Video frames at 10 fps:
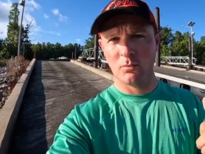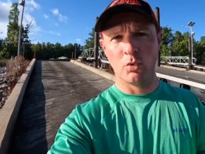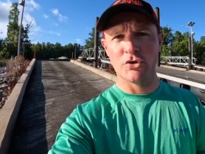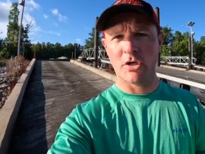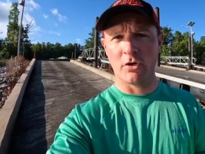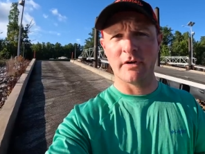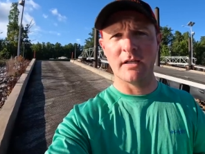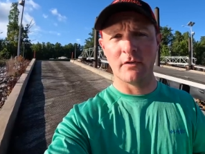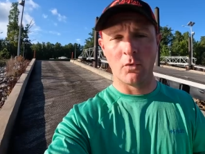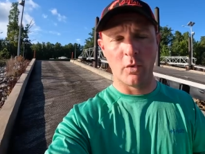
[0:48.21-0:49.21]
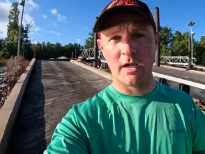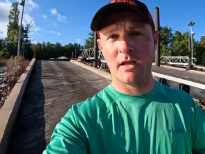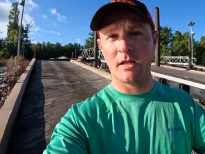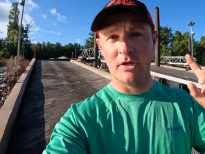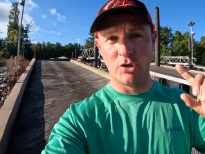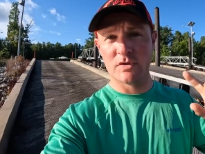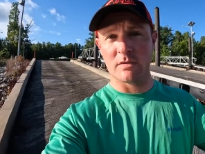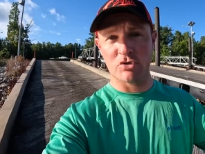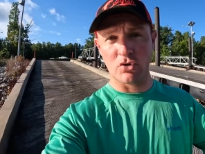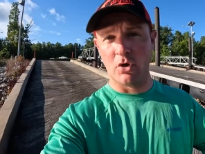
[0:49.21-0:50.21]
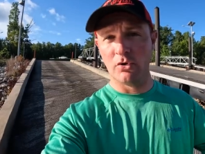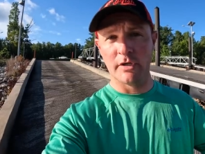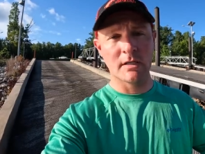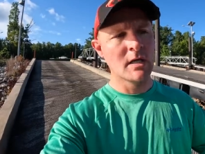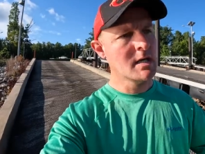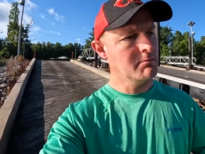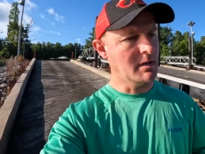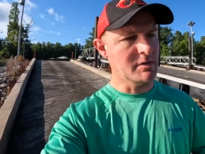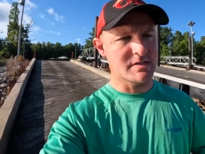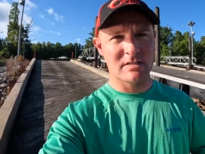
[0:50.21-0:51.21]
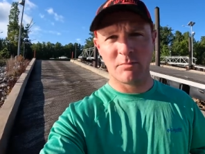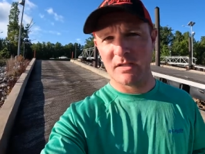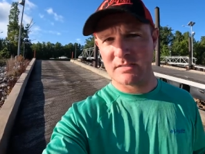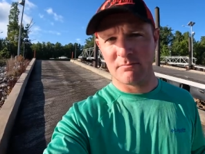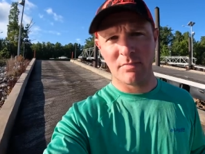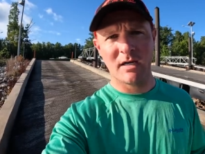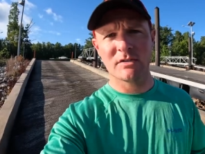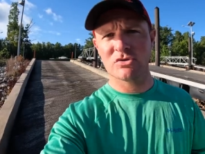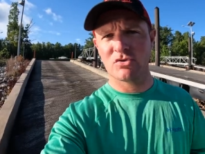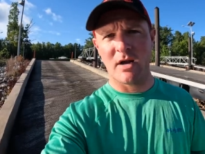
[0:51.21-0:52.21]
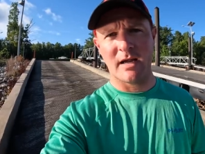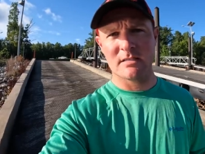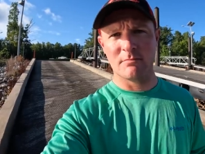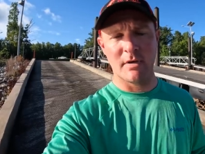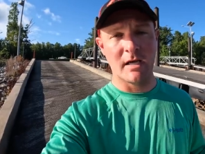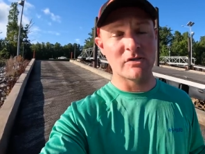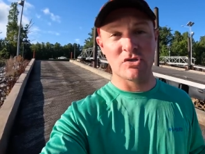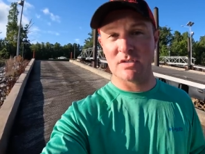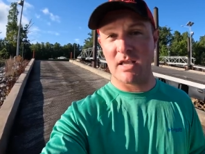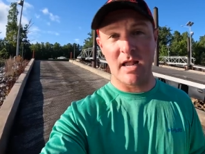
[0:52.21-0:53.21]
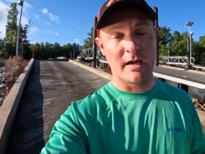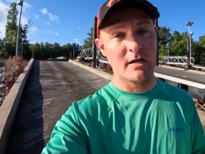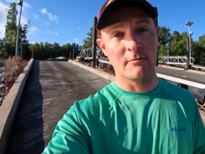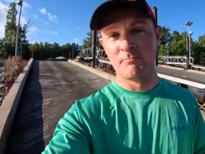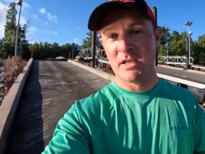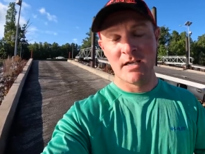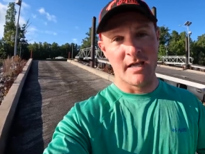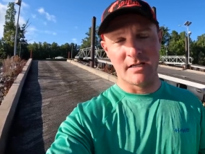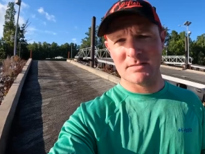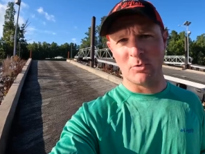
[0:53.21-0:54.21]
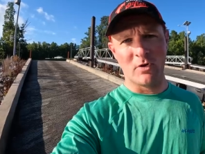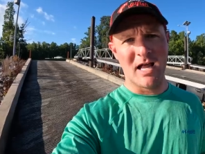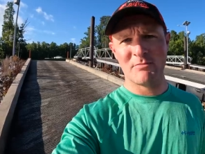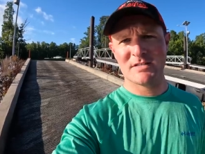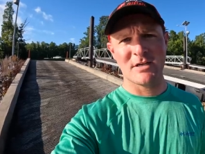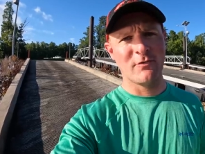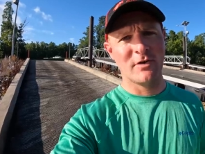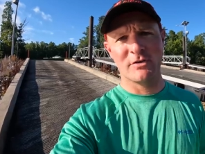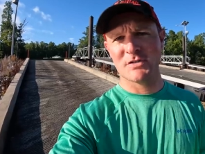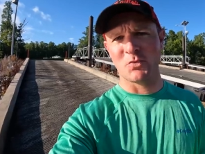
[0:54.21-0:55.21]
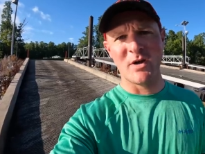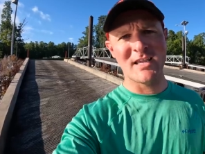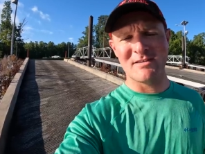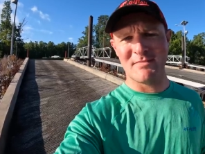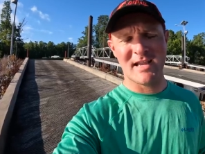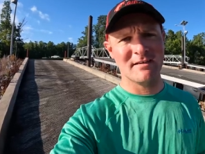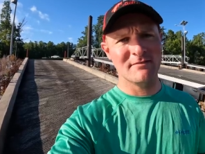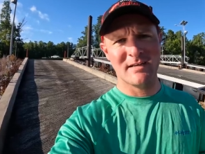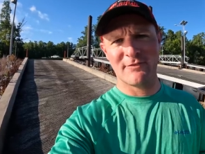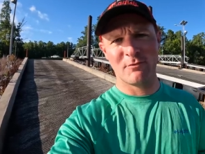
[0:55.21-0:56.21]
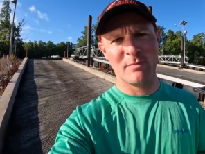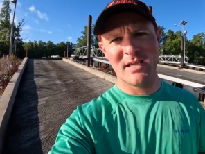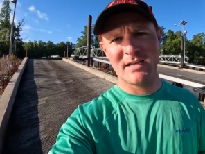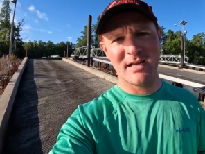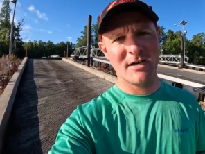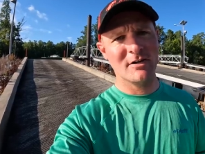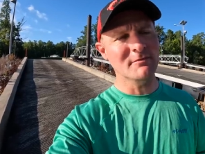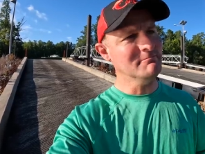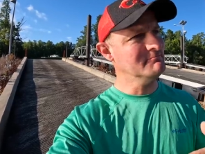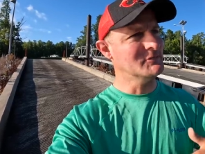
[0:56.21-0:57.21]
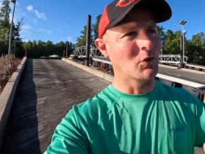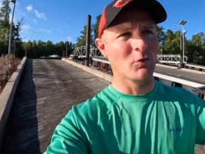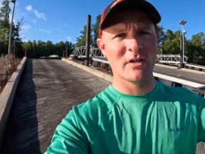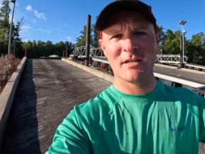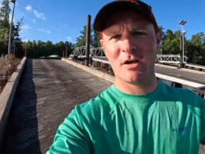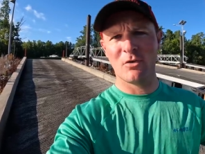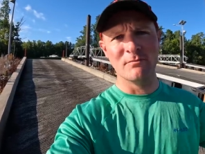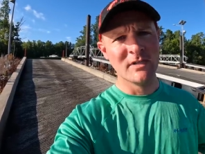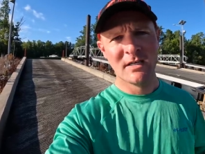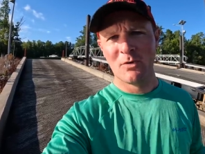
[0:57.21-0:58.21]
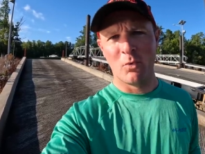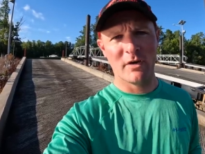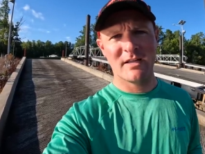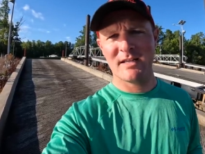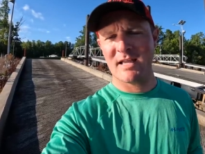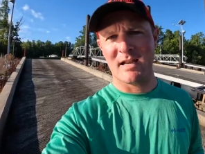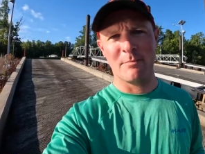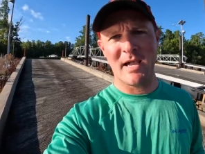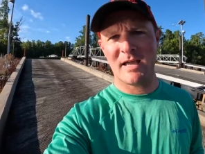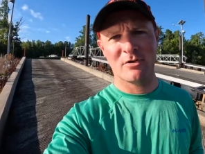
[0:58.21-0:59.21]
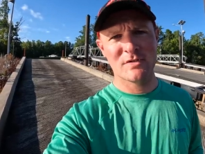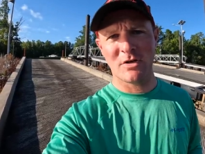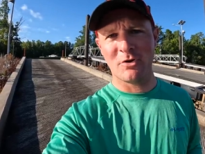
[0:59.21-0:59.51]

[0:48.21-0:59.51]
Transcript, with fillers: we'll turn into the wind and do some trolling, maybe suspend some baits, drag some baits, just get out here and explore. I'm just over here just winging it, man. Never been here, don't really know what any kind of patterns